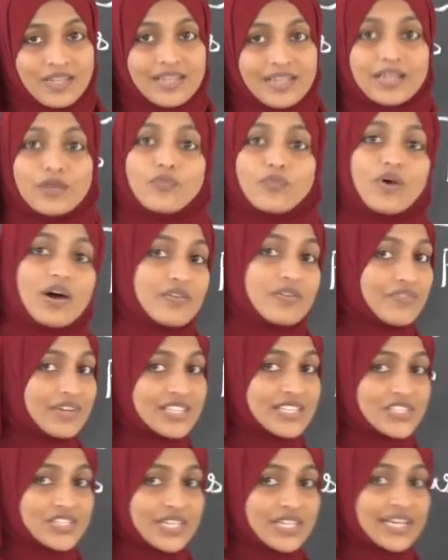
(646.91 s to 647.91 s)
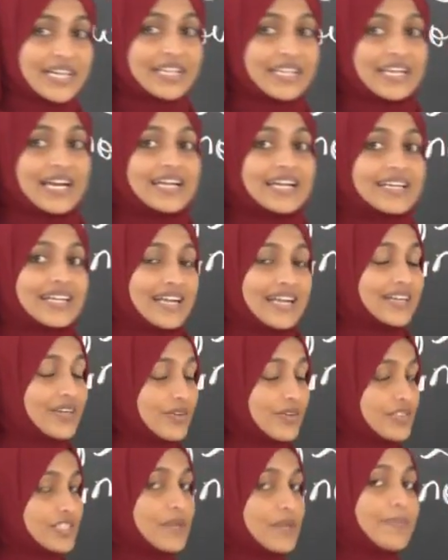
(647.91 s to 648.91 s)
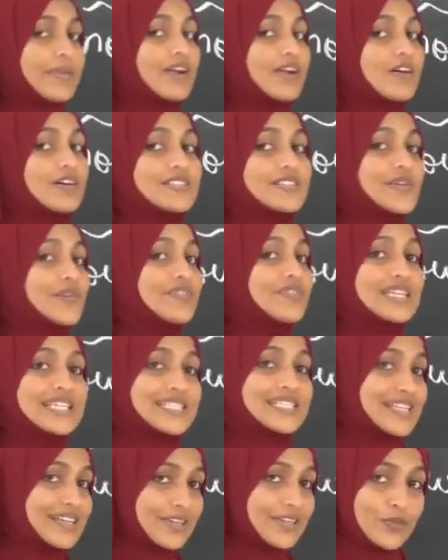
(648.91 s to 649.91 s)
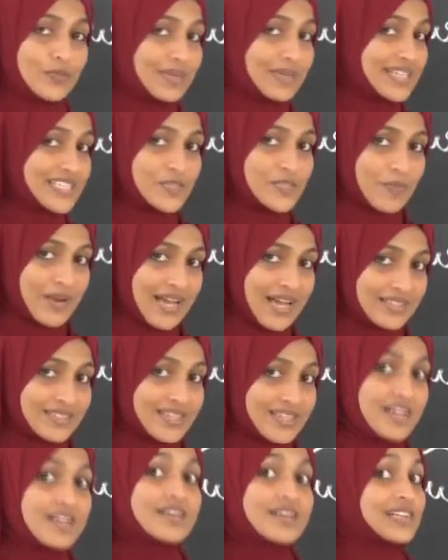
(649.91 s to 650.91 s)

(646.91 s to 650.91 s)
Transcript: In one way studied that nitrogen because of these leguminous plants.